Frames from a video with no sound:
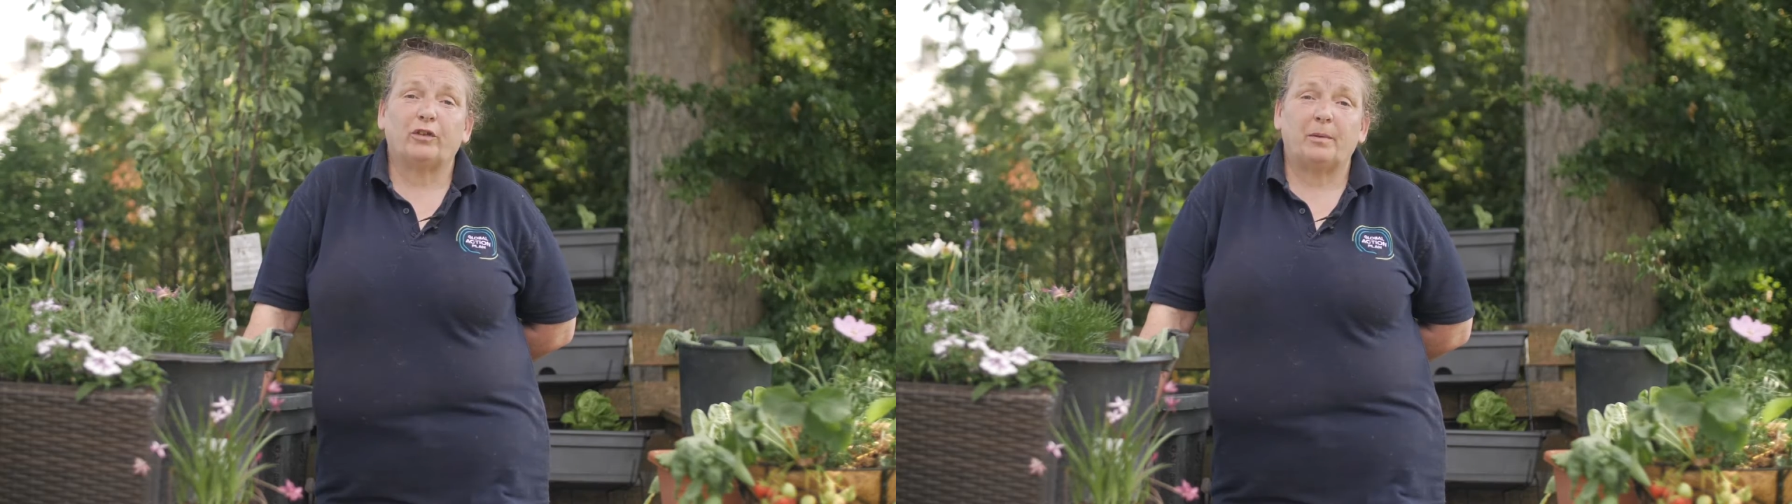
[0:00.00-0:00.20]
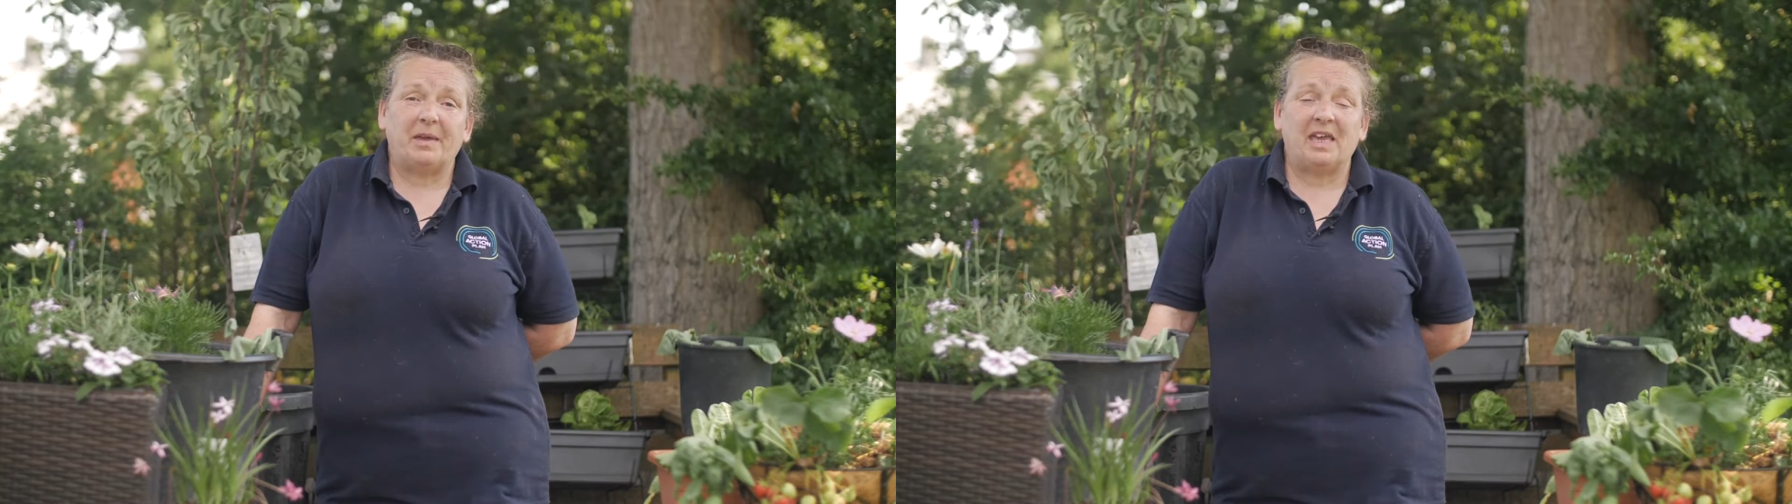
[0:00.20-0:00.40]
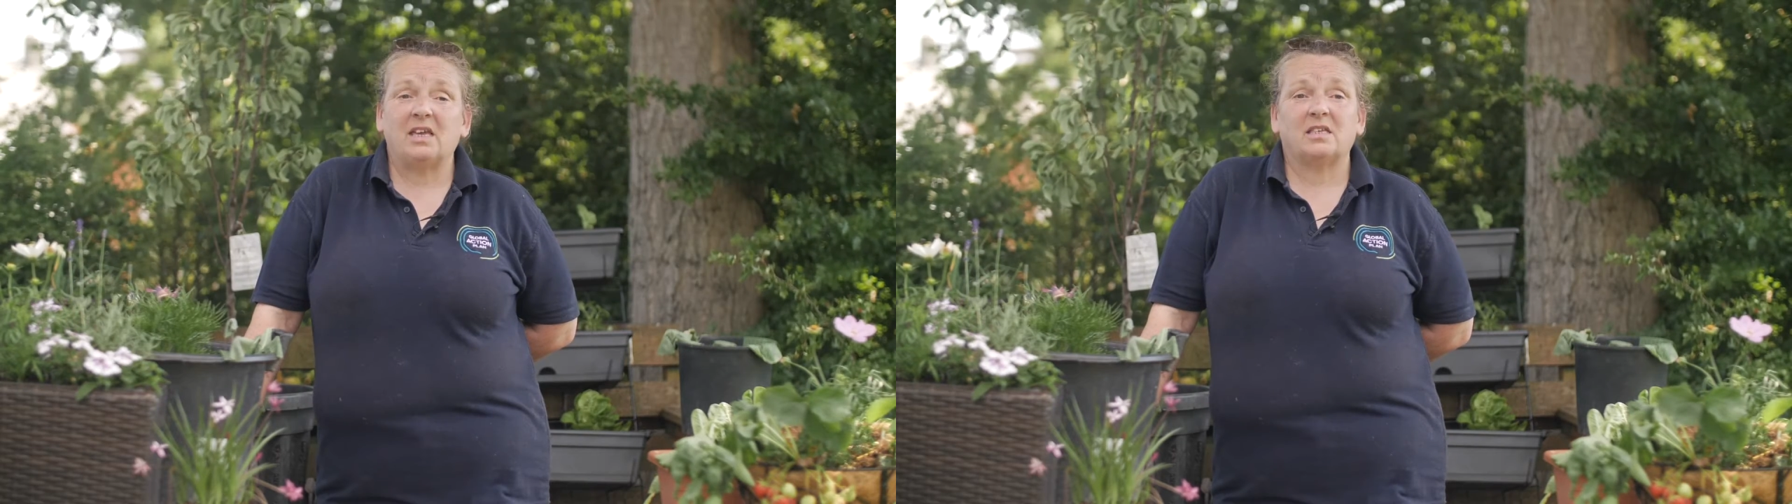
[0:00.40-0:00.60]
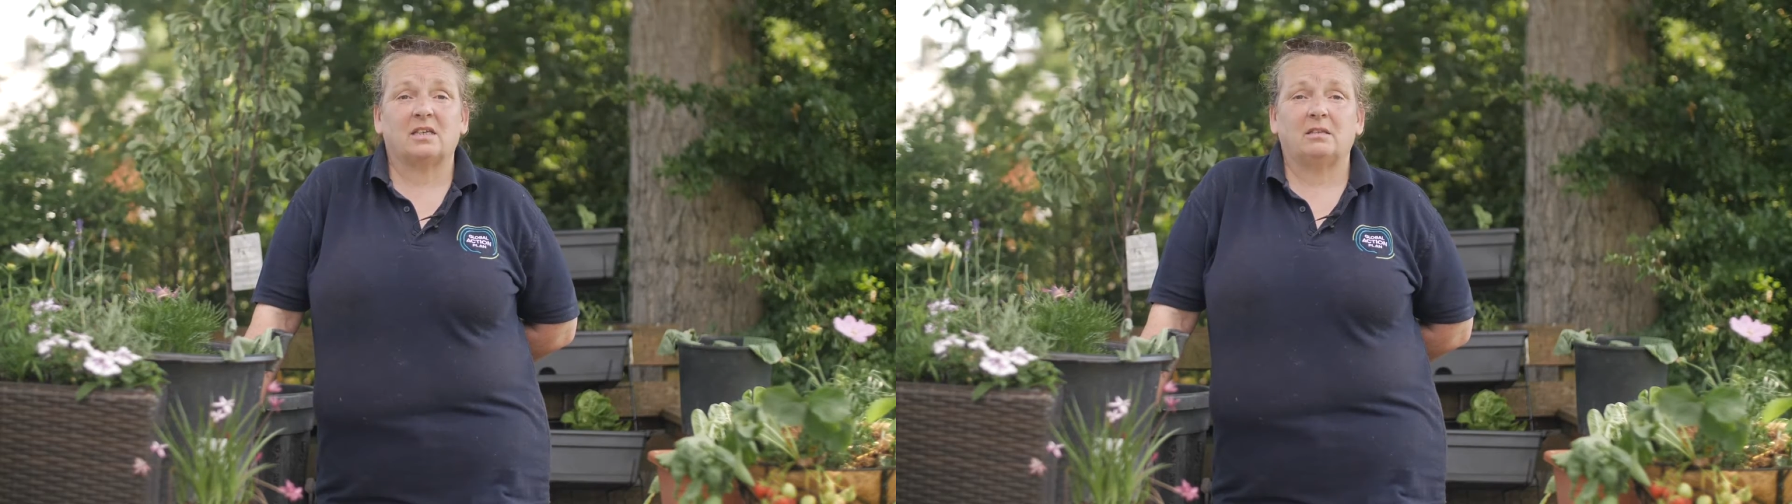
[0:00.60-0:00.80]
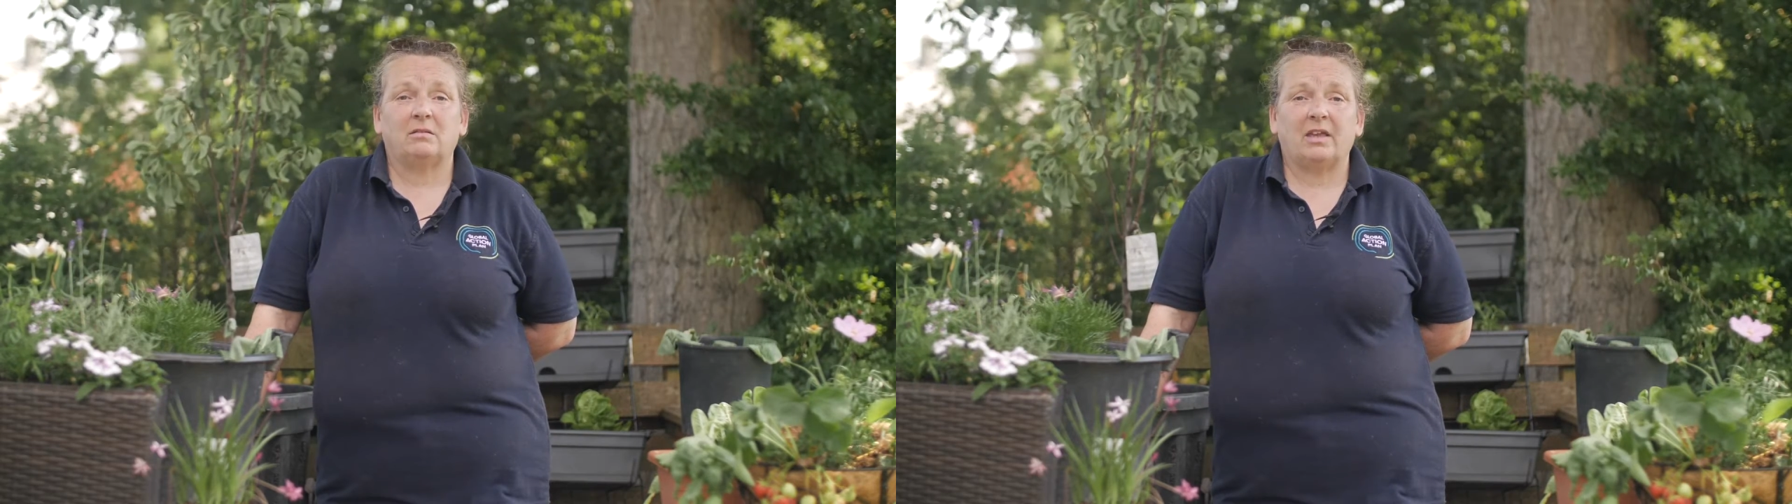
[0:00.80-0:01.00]
for the bees
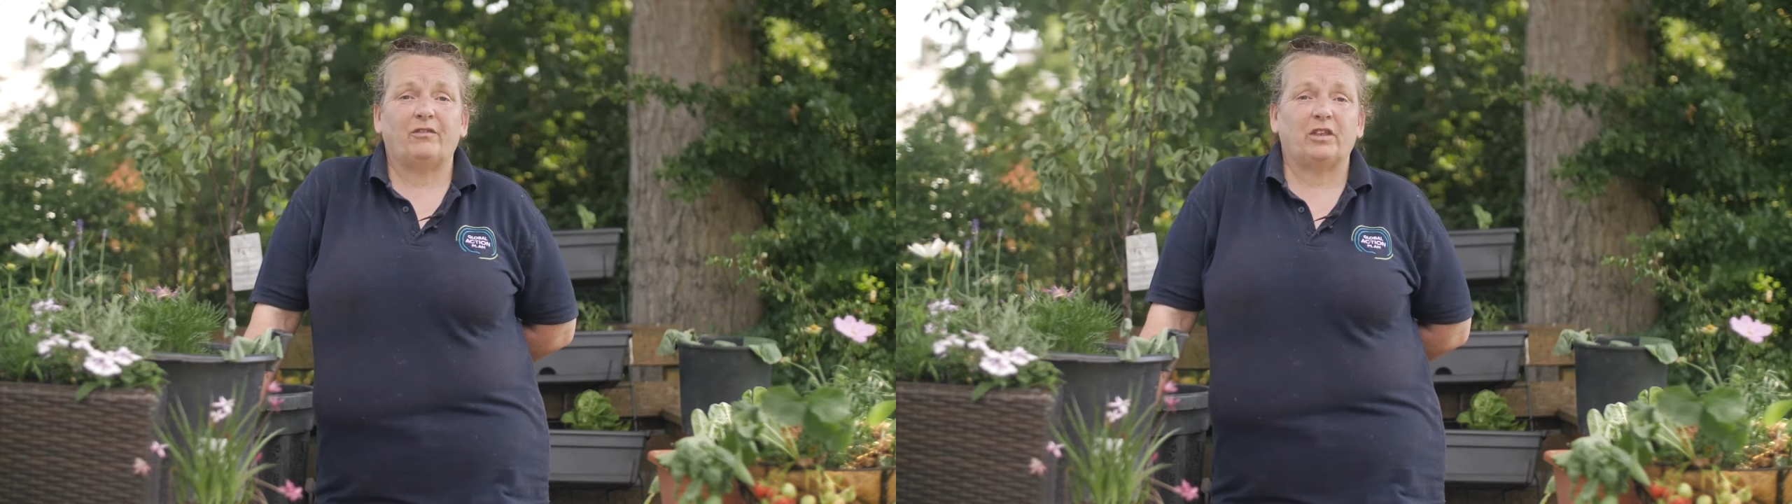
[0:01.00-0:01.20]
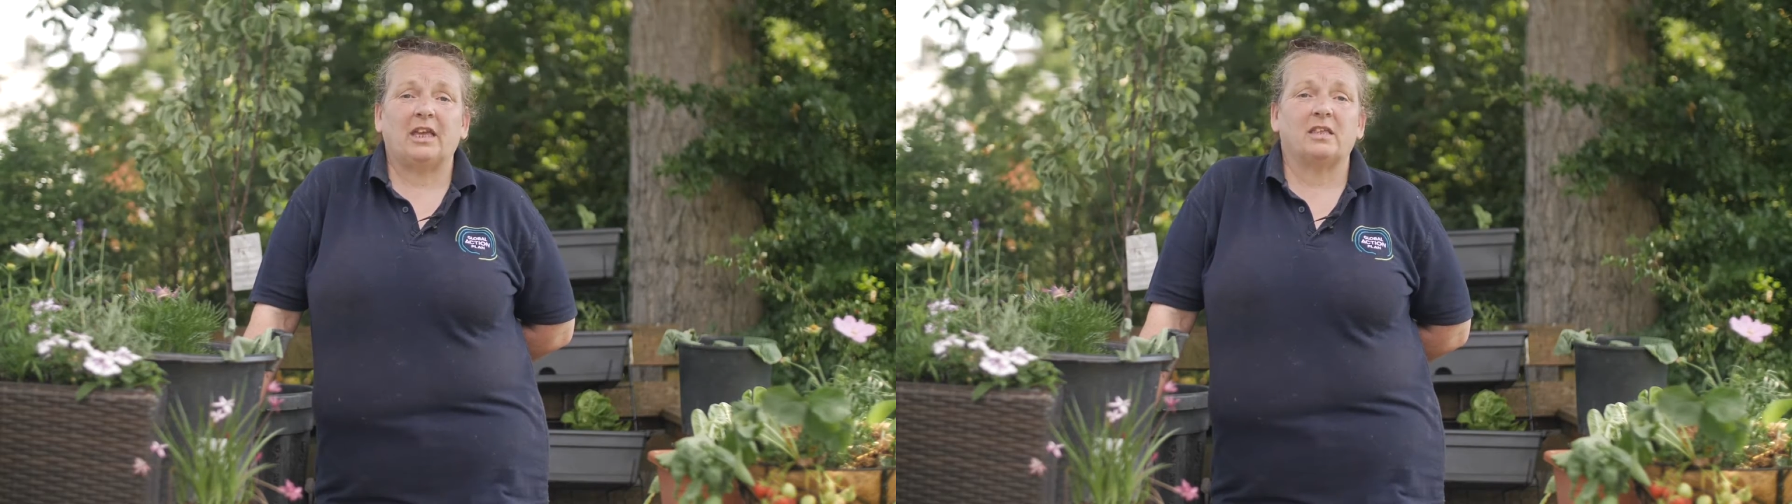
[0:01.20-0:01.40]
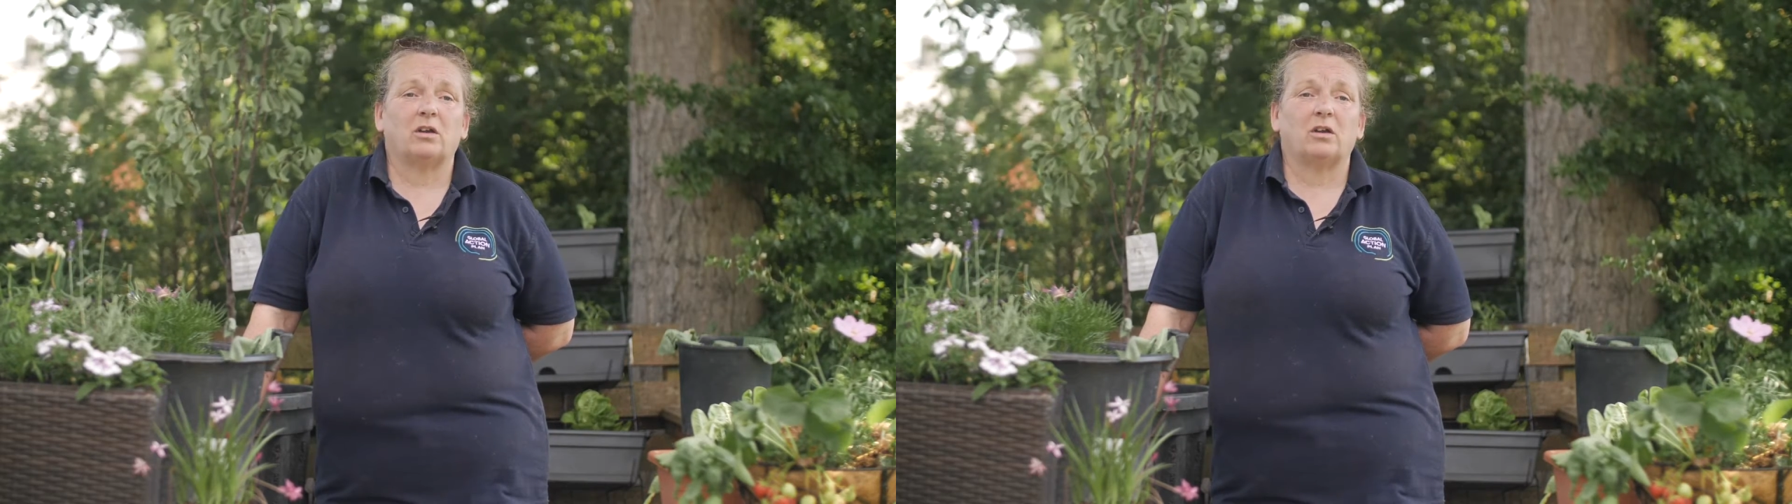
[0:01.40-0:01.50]
and different things.